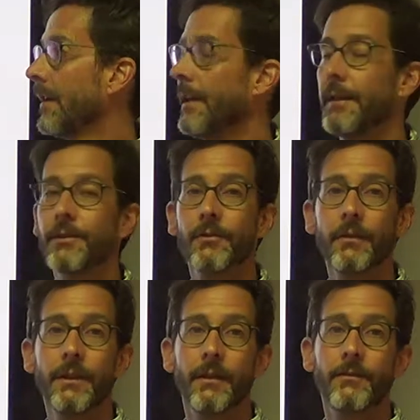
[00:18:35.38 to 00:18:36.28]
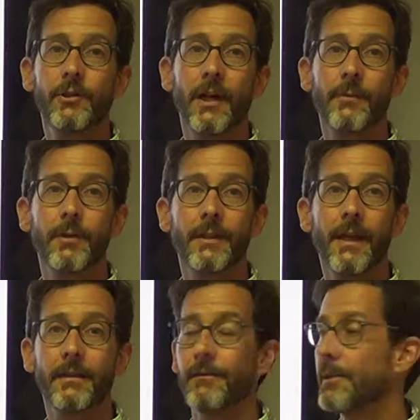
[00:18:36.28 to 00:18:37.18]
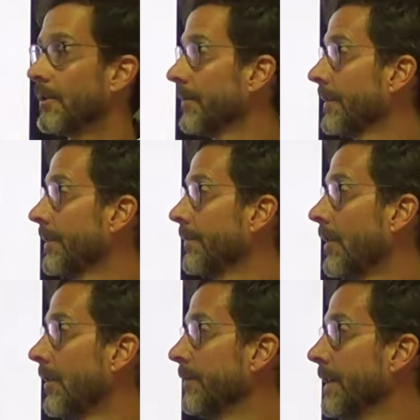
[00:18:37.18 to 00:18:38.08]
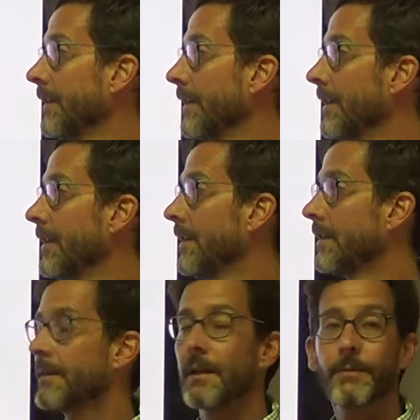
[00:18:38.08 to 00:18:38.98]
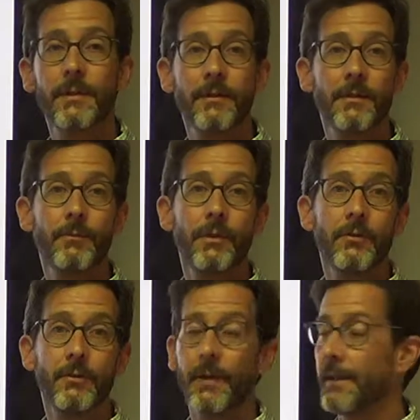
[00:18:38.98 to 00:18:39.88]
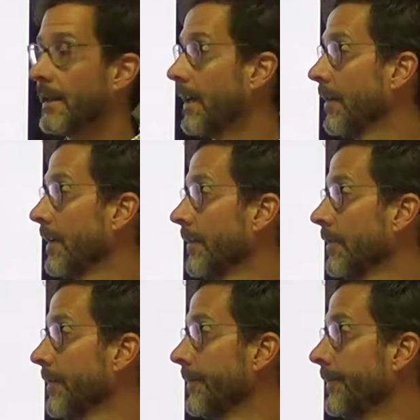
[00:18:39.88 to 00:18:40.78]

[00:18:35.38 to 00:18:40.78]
a history of child protective service involvement, substance abuse by the caregiver,